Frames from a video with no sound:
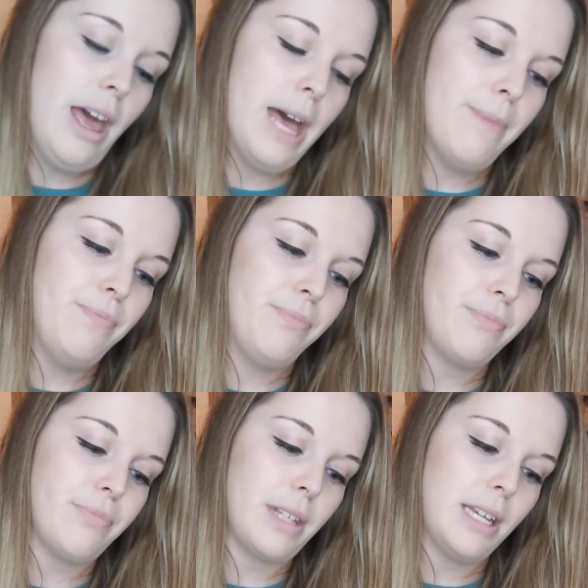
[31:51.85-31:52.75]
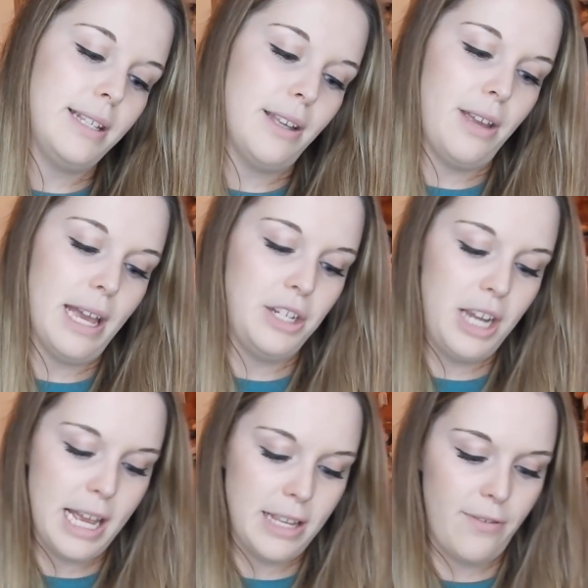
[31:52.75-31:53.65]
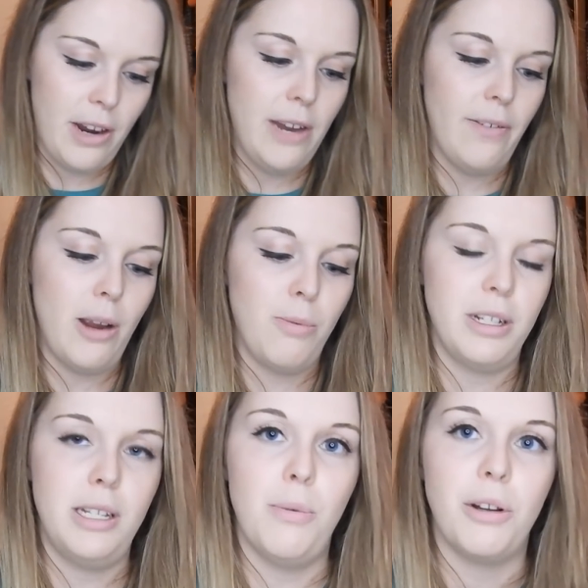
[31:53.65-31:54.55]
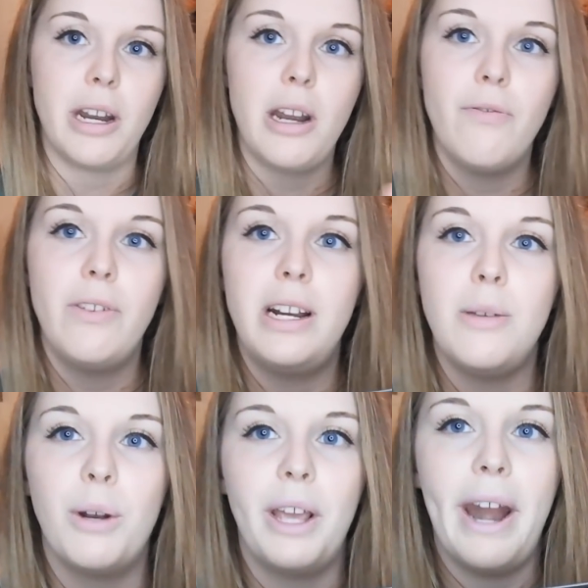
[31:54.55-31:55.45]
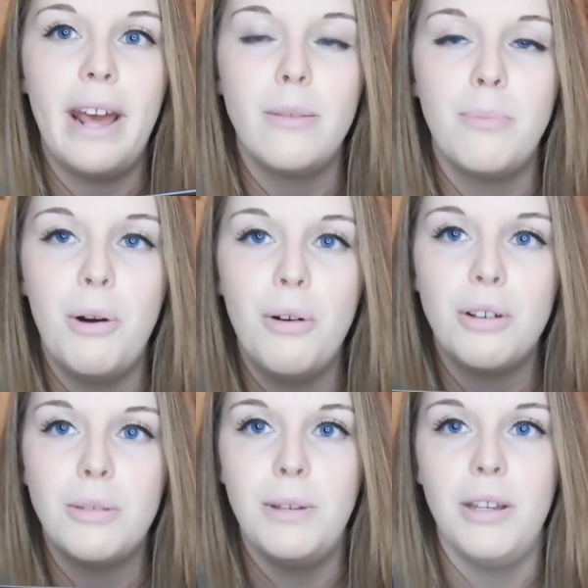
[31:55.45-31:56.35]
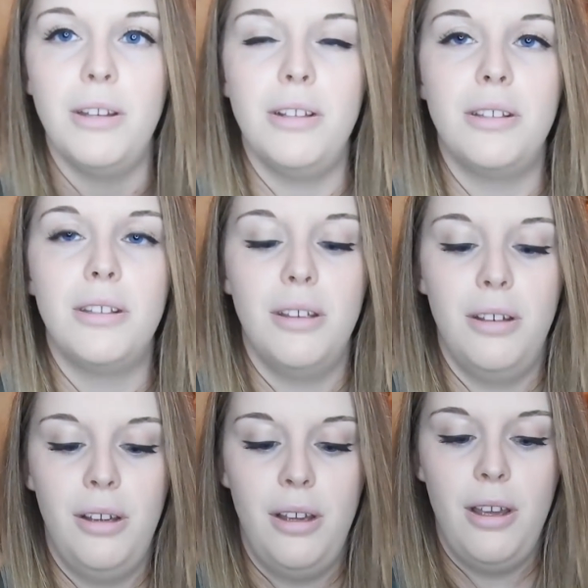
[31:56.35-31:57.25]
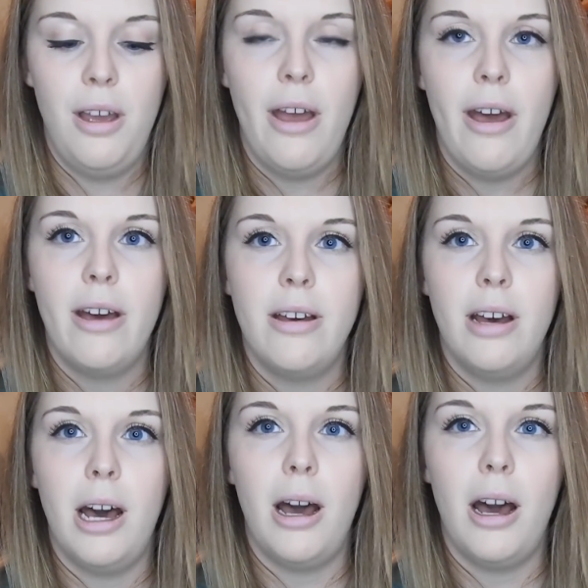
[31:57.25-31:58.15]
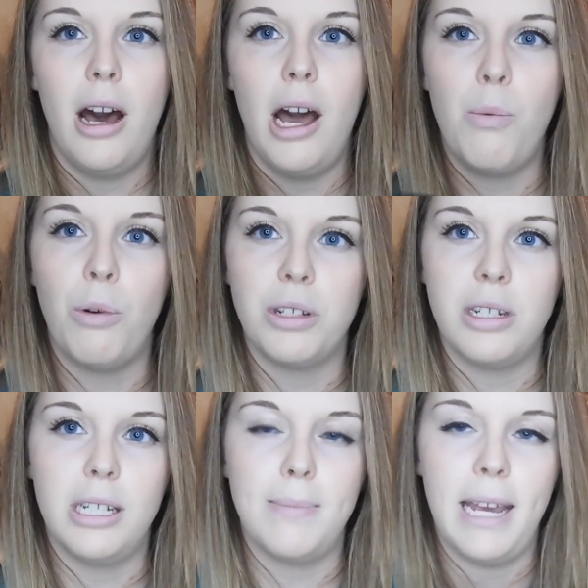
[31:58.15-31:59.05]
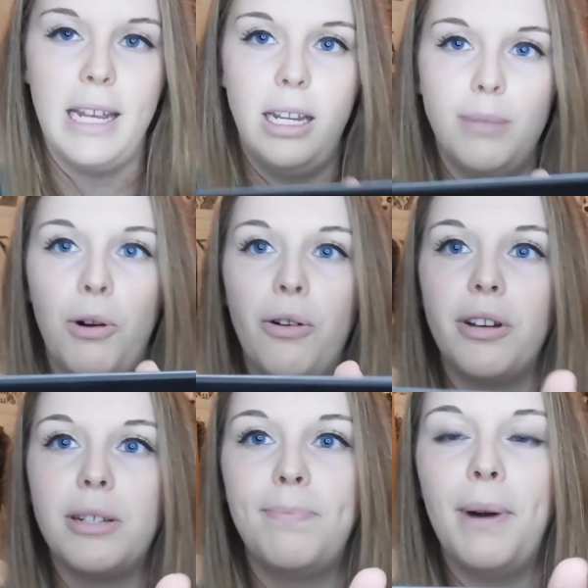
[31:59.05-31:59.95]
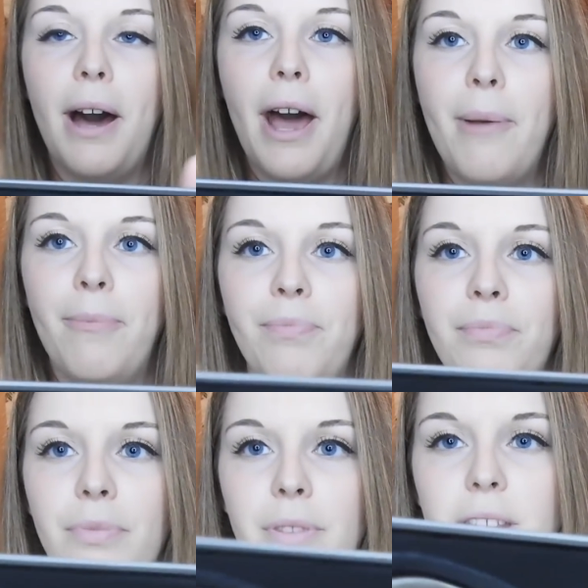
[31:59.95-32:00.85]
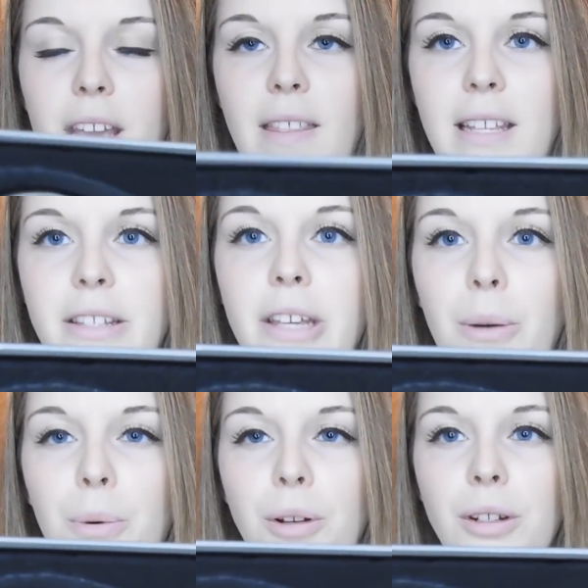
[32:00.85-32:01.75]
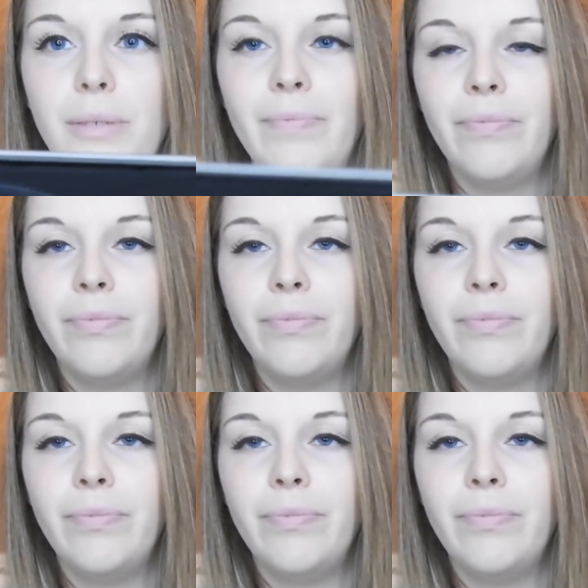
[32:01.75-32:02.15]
So yeah, she has a very, very pretty wand. I don't really want to get out of the box because I want to display it in its box, but yeah, this is her wand.